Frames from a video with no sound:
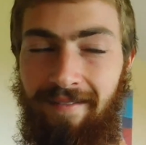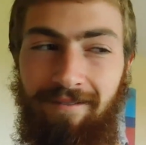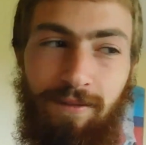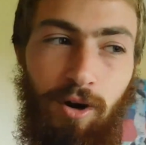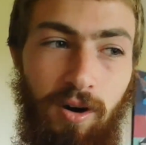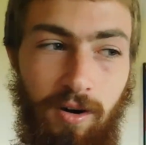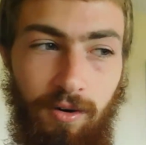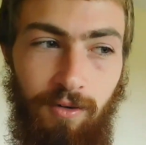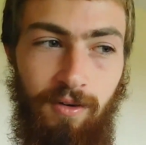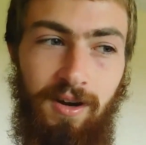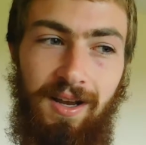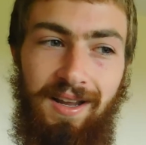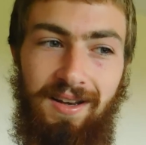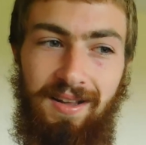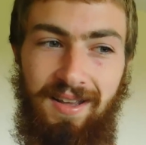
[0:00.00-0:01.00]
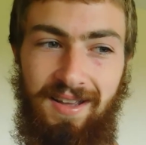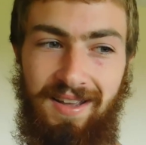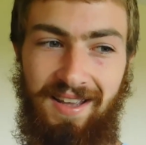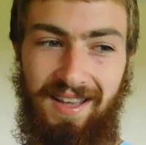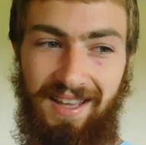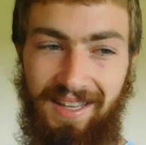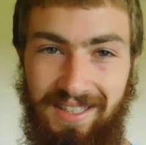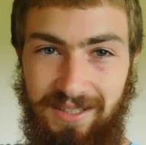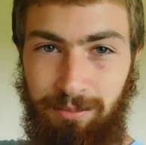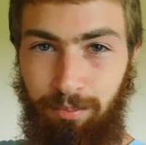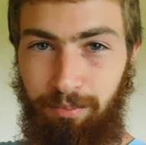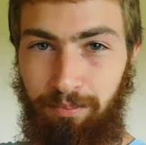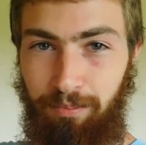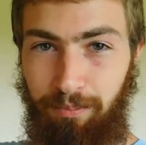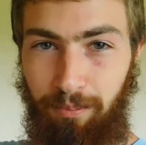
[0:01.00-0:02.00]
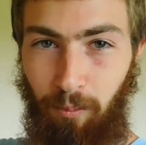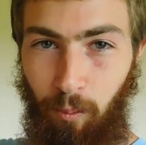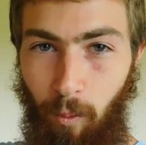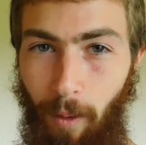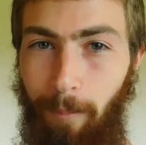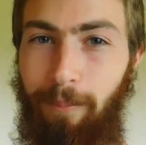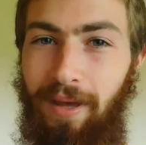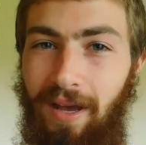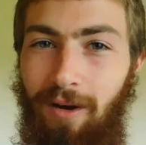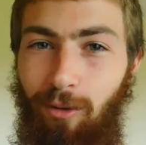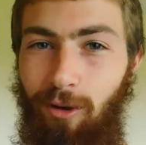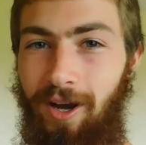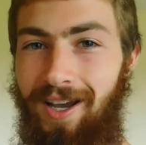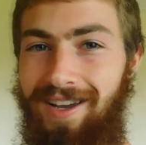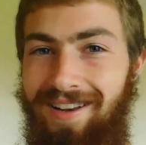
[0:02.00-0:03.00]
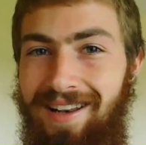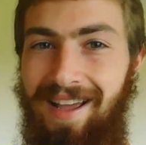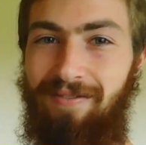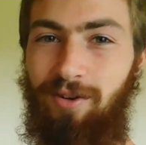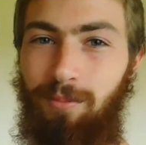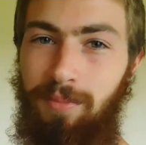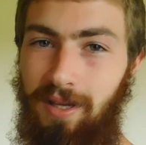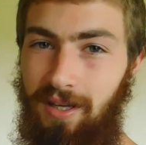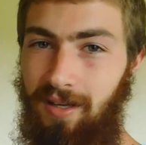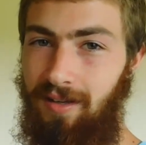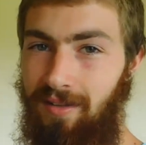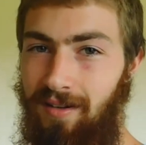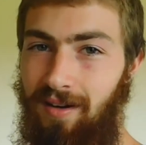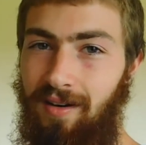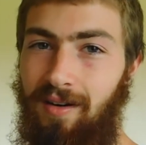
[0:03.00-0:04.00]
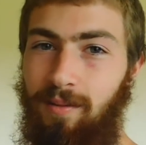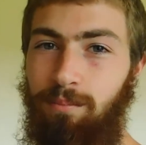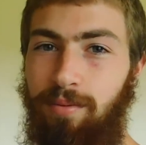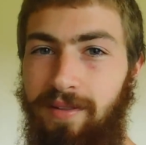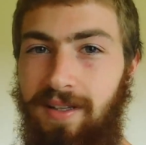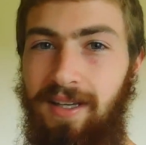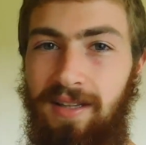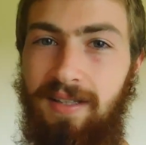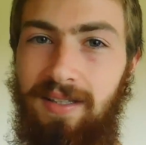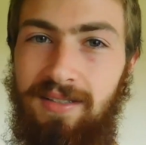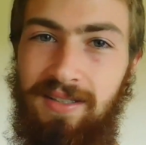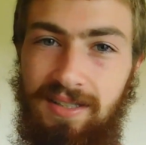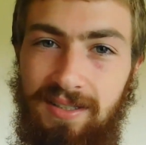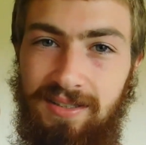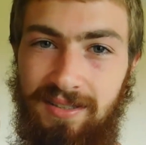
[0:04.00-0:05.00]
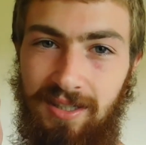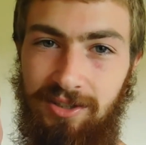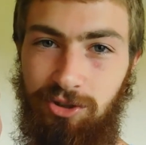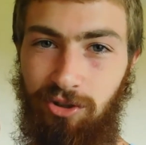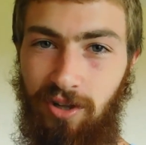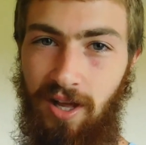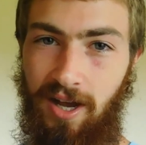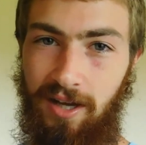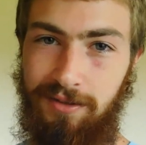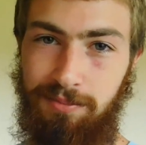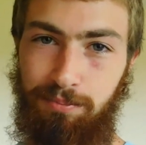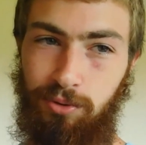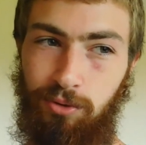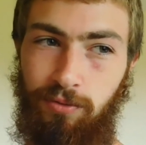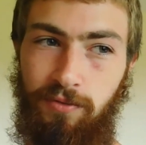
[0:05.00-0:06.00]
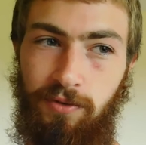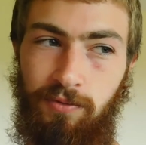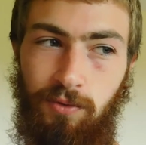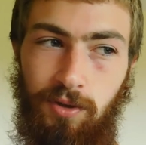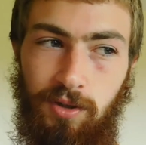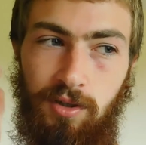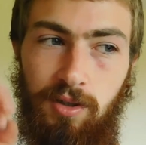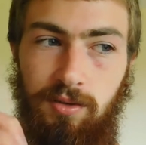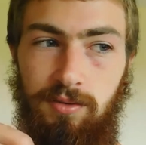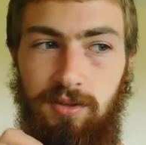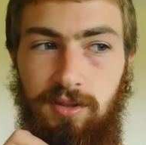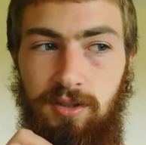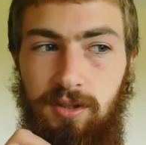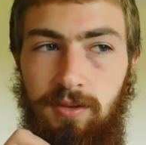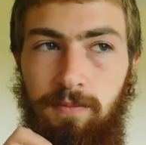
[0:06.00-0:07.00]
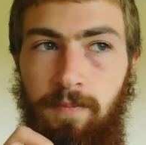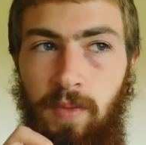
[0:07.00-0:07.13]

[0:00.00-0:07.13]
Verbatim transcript: Vertcoin is what Bitcoin can never be a completely decentralized proof of work currency.